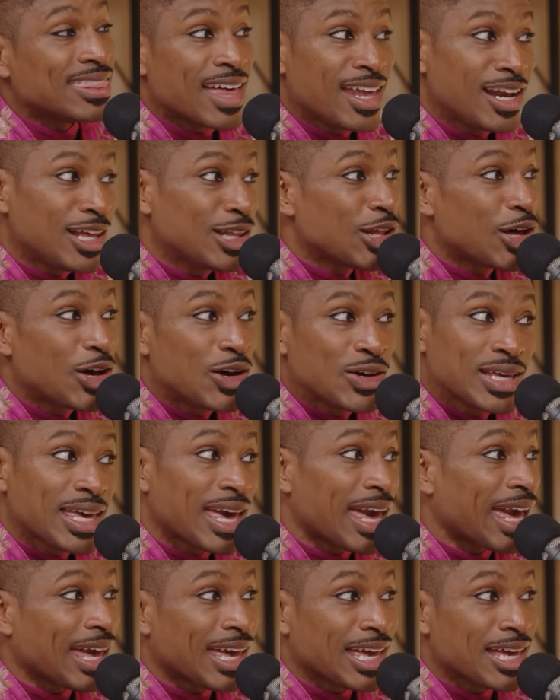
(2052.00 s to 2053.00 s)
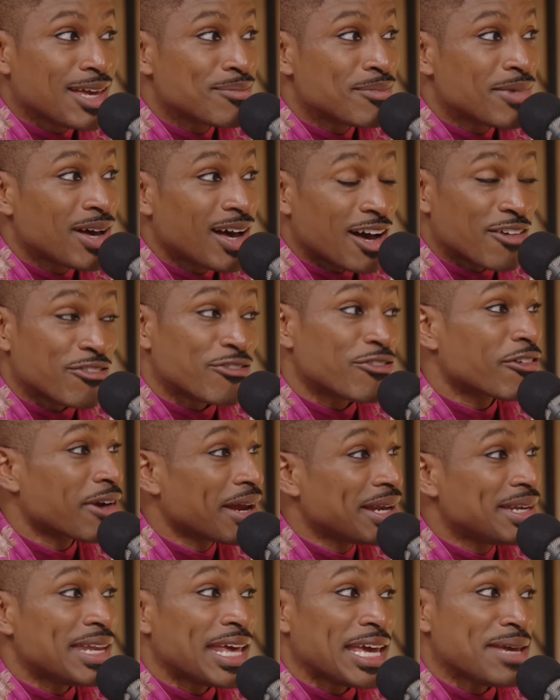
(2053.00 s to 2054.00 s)
Then along came a
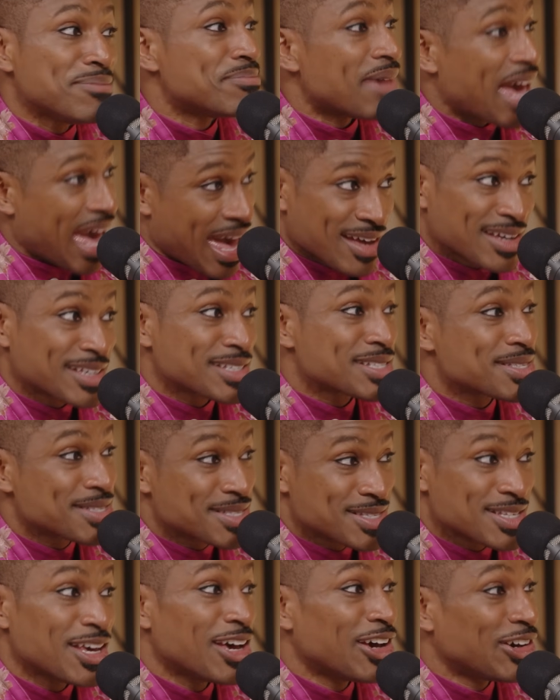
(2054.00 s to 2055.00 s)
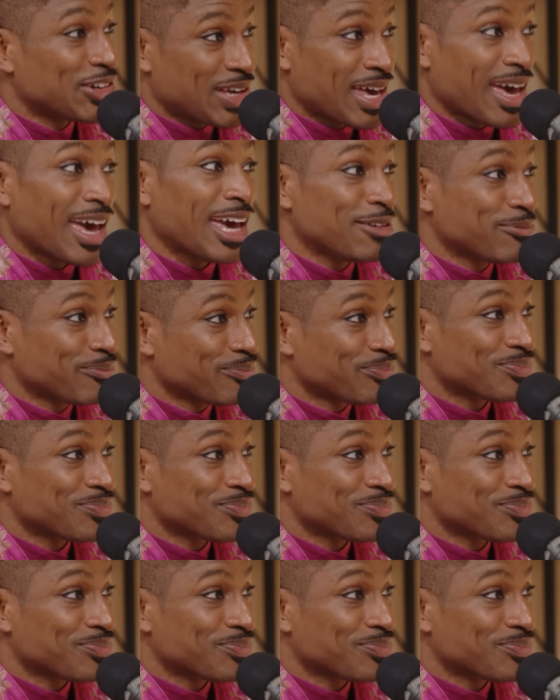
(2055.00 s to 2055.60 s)
friend named Max. Okay.